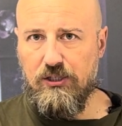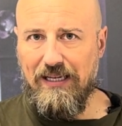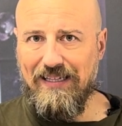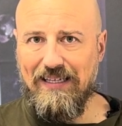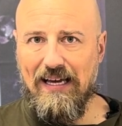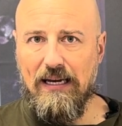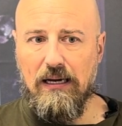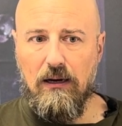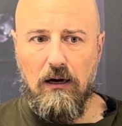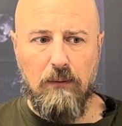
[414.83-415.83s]
it can
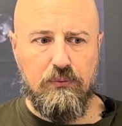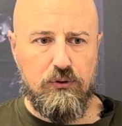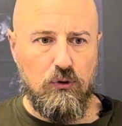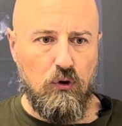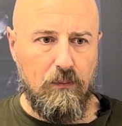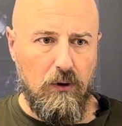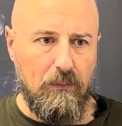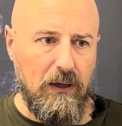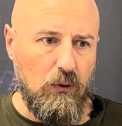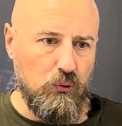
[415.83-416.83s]
absorb
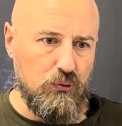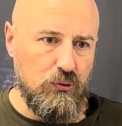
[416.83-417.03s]
about